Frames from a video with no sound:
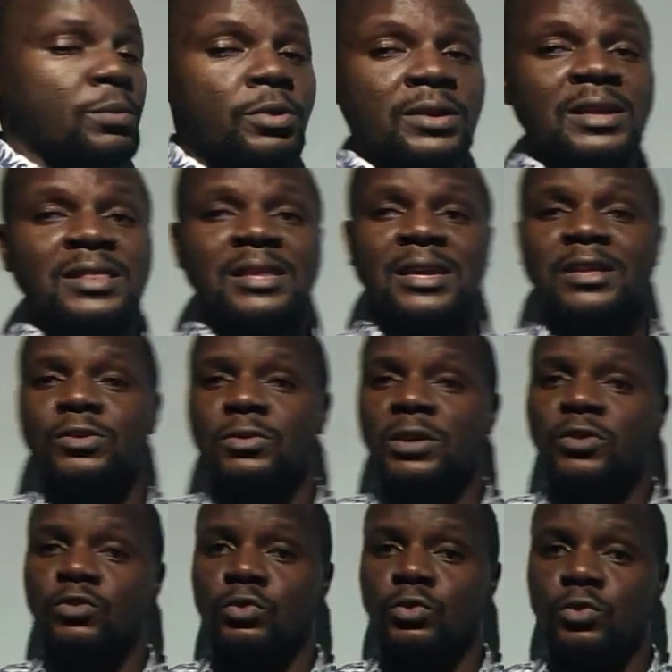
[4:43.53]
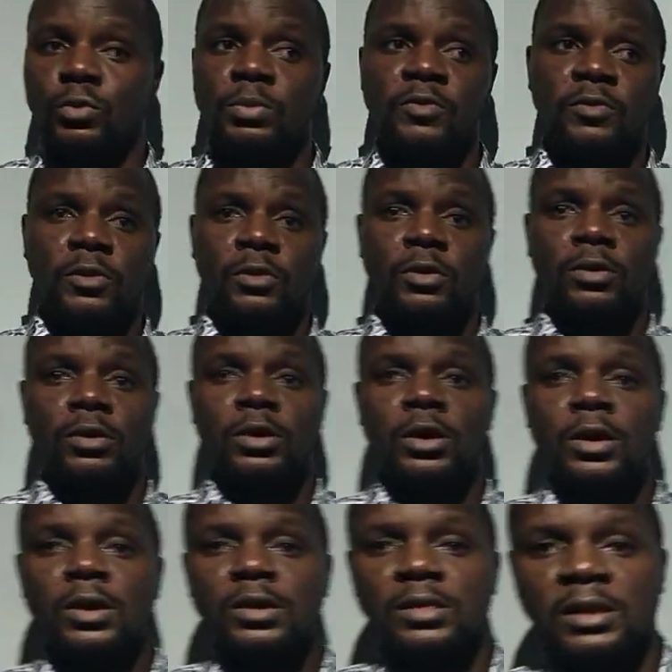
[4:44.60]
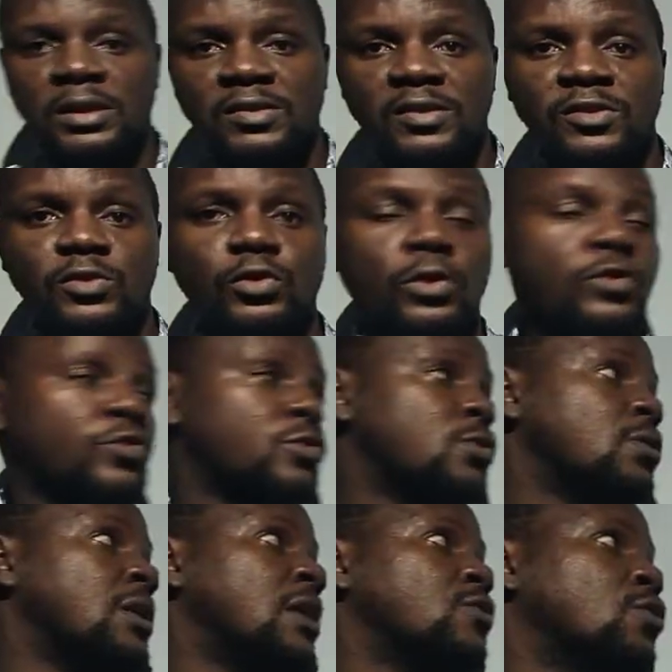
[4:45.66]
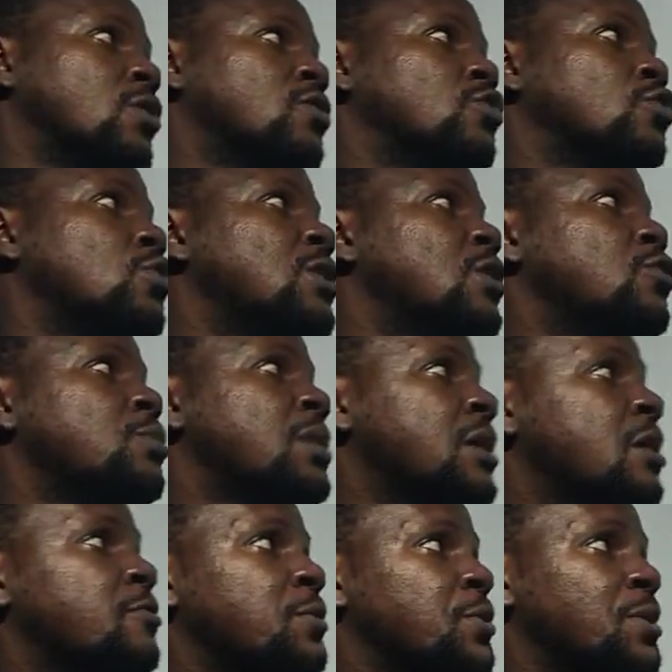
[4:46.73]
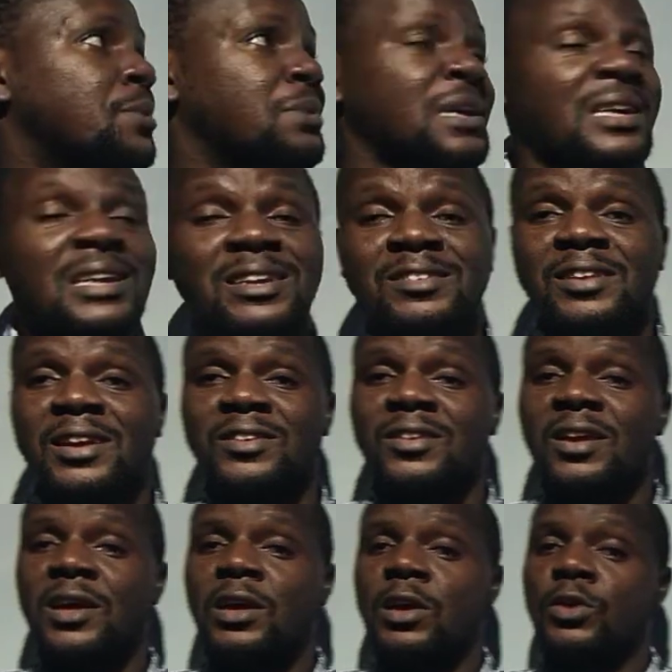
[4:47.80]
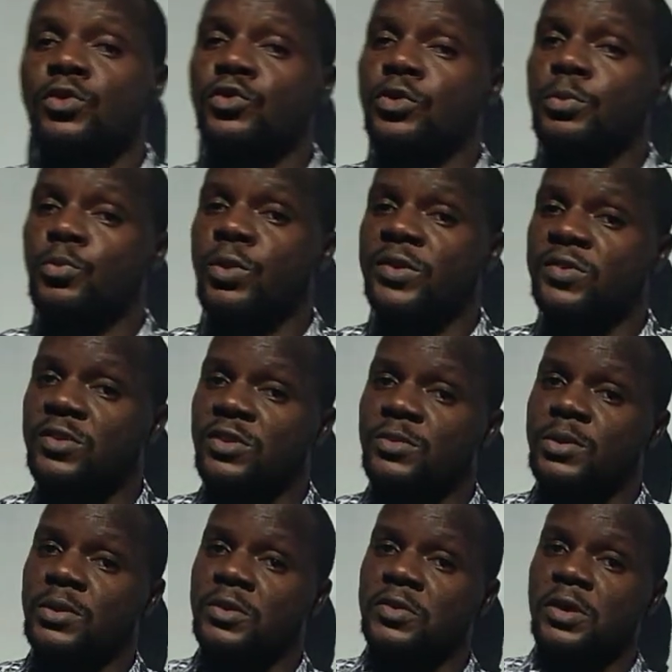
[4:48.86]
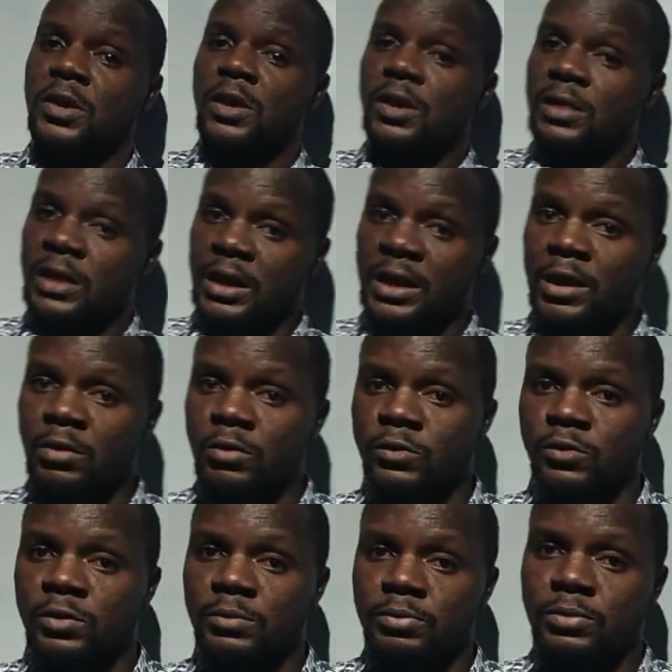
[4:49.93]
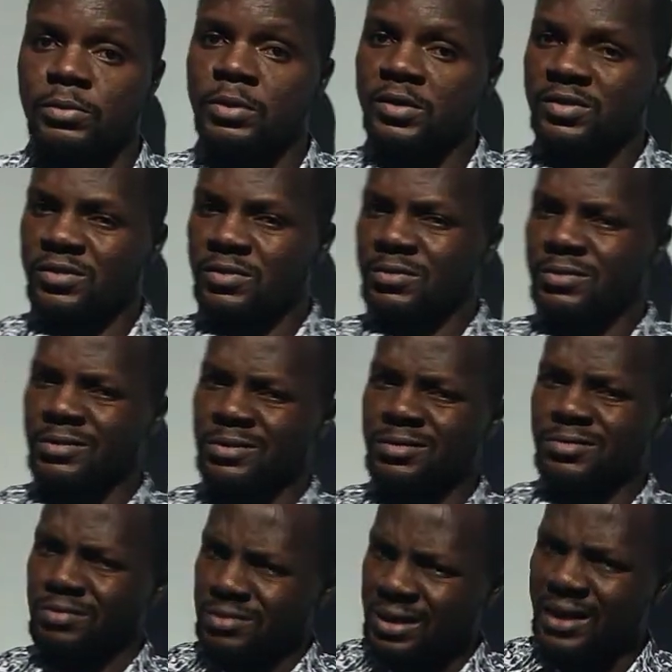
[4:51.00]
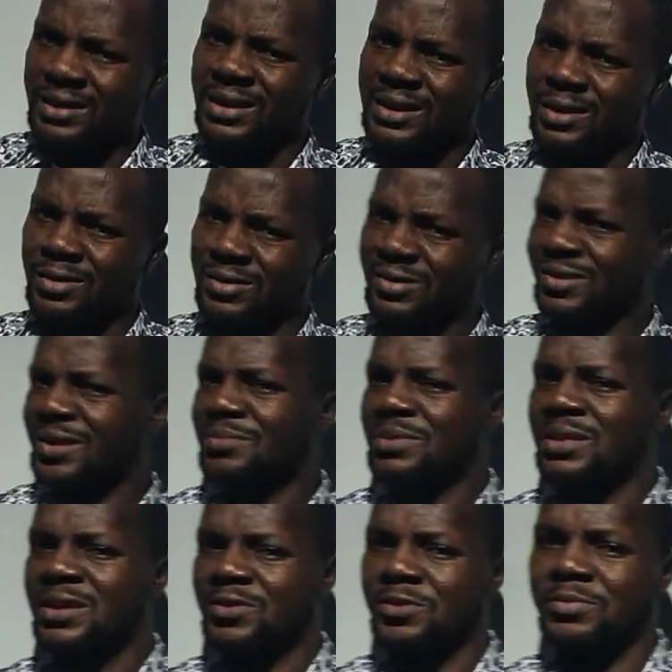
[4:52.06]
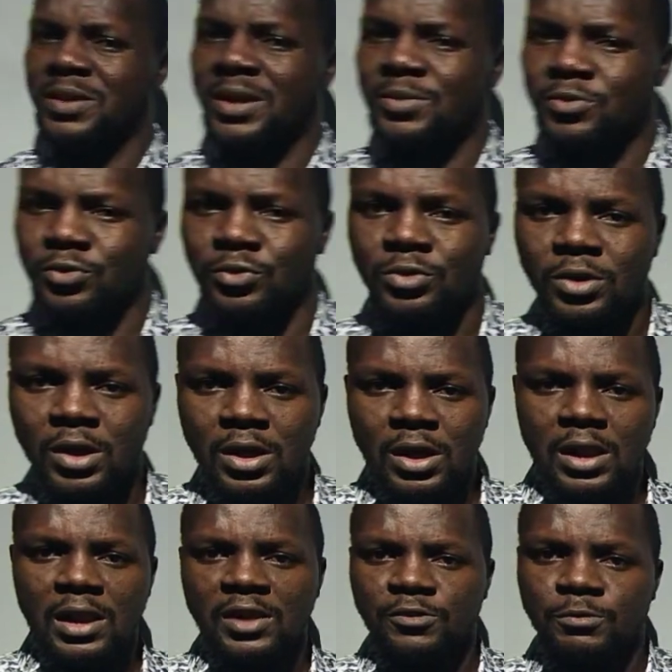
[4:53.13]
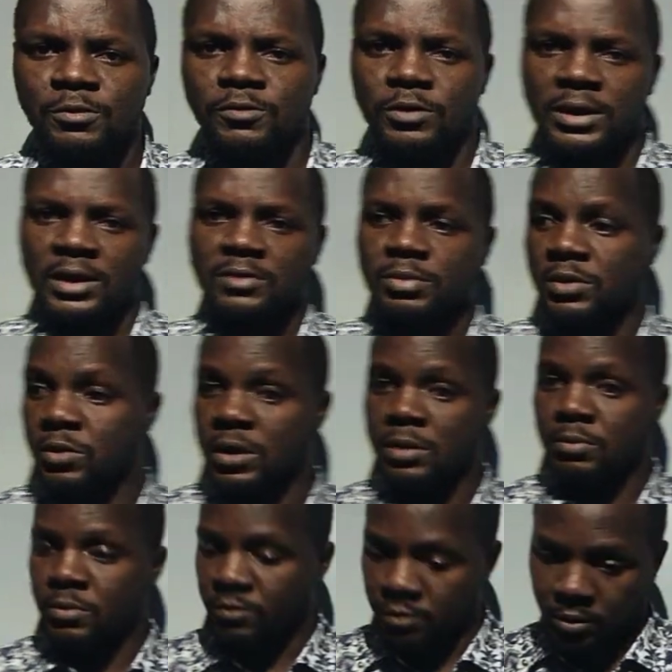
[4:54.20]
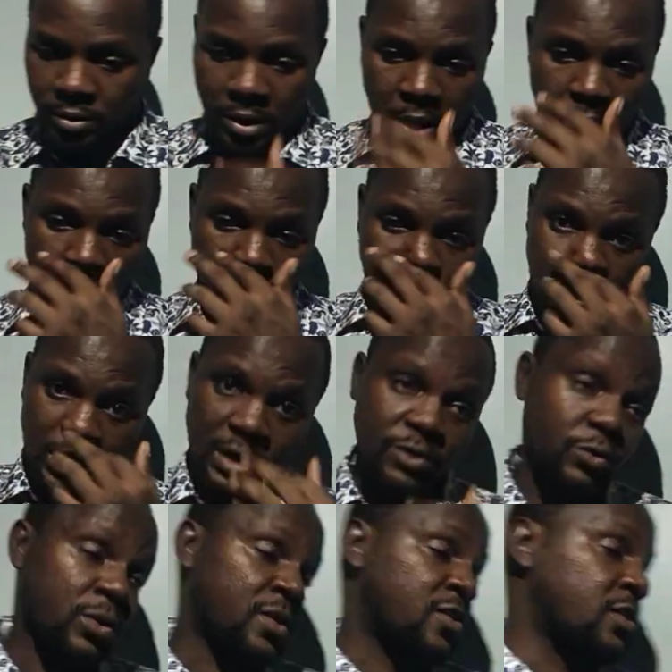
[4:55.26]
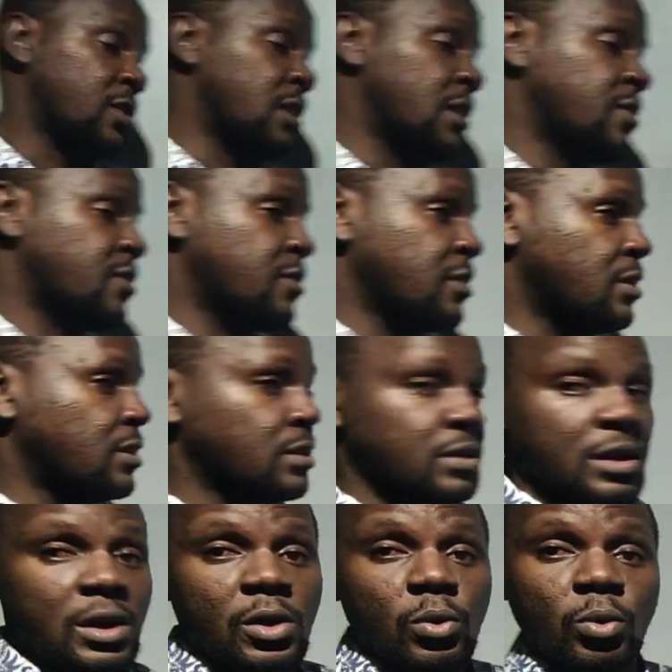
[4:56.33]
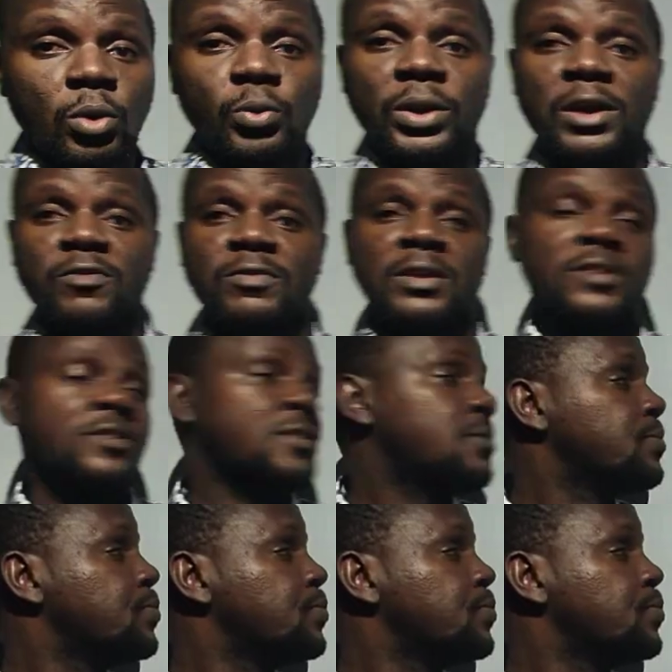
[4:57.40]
But the thing you need to know before this is just to know that what you need to be careful when you are taking answers to some questions, because they can look simple, but technicalities can be there sometimes too. Let's move on, admin. You can move on to the next question. Let's see what we have next.